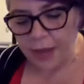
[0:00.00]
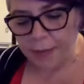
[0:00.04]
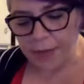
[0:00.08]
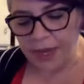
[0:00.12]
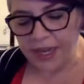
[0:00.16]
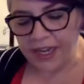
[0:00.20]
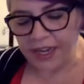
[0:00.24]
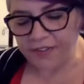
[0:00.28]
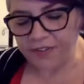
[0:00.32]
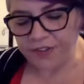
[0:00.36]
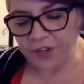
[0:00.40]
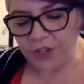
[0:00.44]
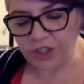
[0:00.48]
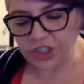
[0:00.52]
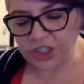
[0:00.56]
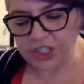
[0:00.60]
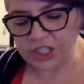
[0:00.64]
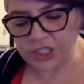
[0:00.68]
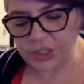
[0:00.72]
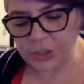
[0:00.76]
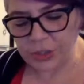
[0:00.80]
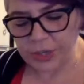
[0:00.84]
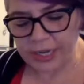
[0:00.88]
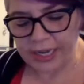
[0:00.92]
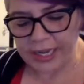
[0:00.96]
But if you're
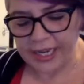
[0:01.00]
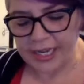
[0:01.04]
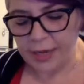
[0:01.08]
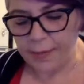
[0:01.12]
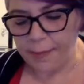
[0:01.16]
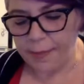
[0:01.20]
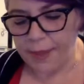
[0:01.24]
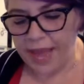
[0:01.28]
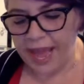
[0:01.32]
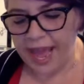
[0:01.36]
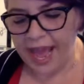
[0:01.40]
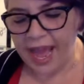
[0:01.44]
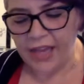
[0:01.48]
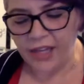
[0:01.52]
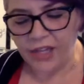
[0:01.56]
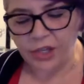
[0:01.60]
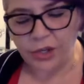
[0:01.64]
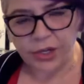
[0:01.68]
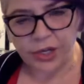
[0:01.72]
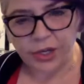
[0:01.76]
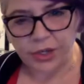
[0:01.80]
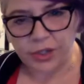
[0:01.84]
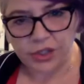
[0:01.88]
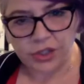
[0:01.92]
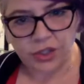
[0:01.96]
just oh, doing okay. it in the
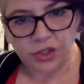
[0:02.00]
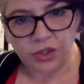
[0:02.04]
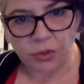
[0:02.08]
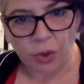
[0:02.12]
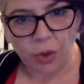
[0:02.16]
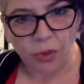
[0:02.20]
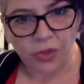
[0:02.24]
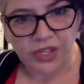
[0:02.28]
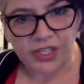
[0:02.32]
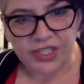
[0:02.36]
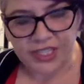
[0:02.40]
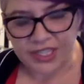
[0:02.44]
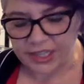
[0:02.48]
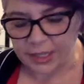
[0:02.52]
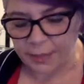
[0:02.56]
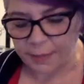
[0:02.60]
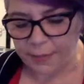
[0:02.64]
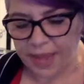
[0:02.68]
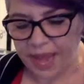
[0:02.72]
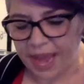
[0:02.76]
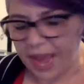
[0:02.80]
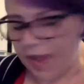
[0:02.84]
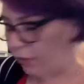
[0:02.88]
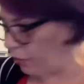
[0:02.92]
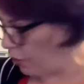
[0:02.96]
pan, you could throw this in
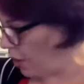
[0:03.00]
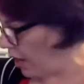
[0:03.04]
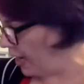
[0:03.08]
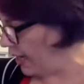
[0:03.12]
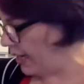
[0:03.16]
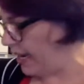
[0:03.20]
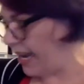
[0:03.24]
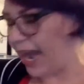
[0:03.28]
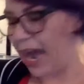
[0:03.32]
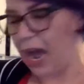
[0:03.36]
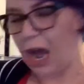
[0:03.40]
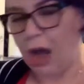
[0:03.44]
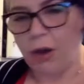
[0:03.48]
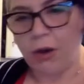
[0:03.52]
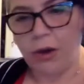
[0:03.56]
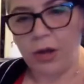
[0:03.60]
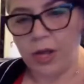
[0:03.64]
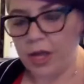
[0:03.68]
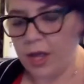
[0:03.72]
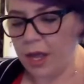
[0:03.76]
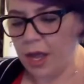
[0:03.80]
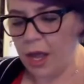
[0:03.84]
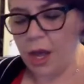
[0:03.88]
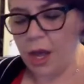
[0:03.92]
the pan right now